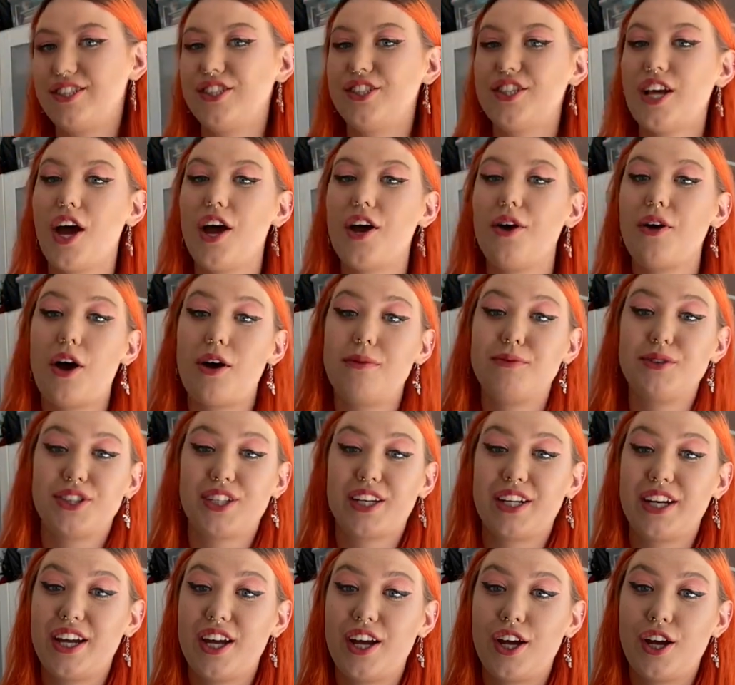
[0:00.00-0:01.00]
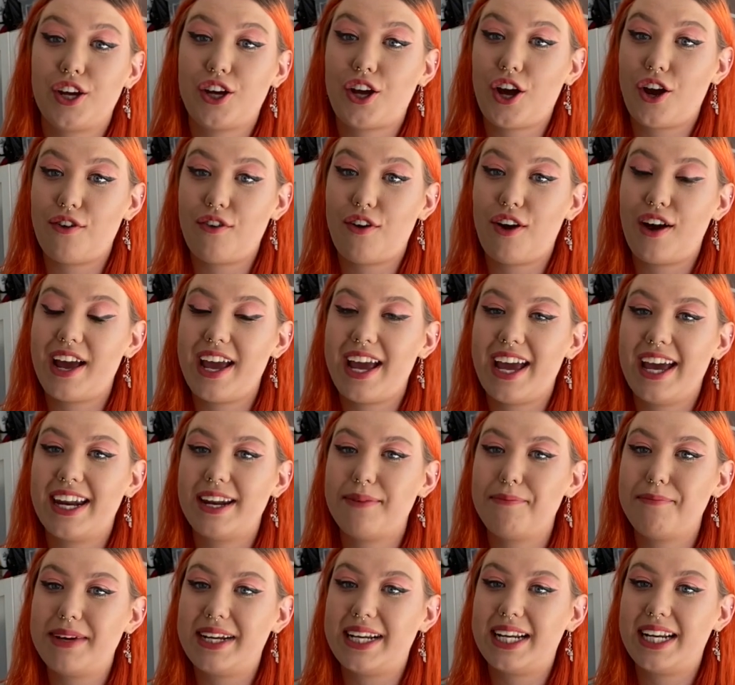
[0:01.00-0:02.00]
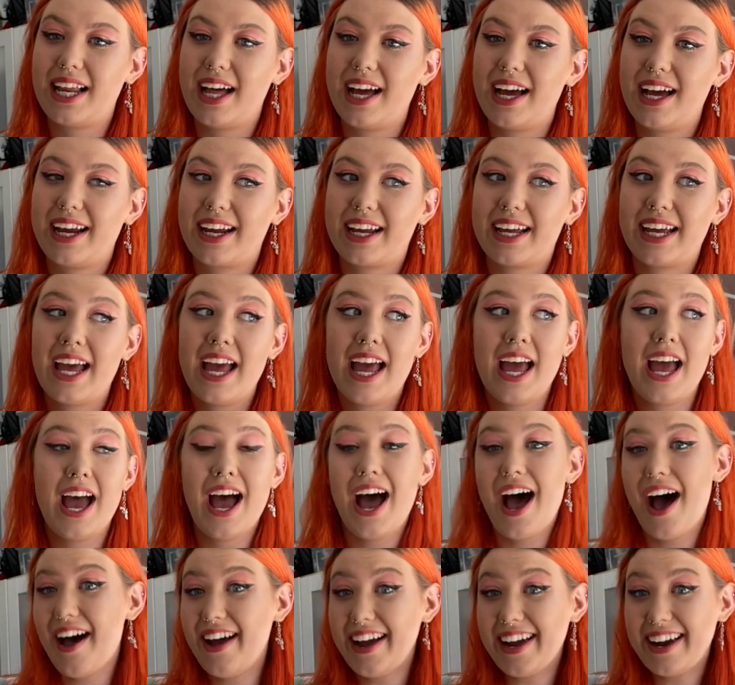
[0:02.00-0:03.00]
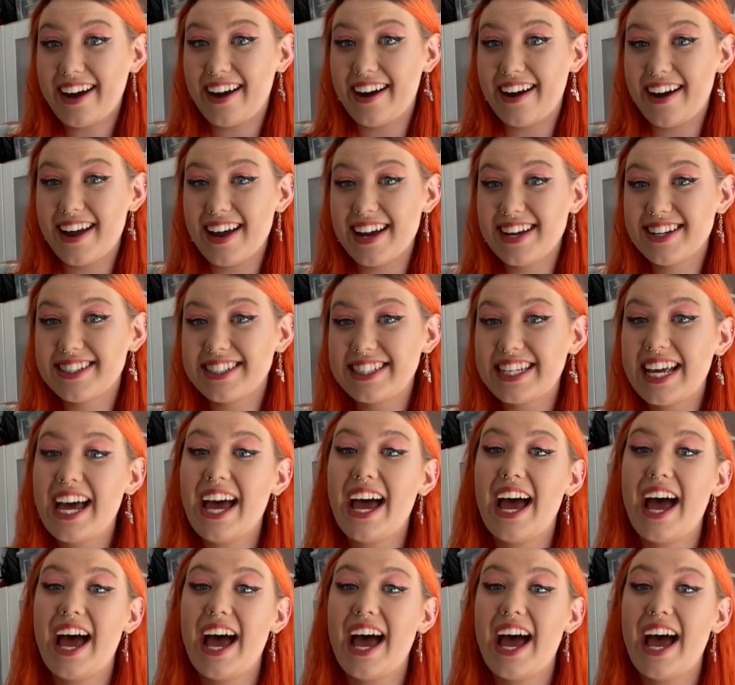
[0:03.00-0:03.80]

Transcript: So I'm just gonna go right in and be like, hi guys.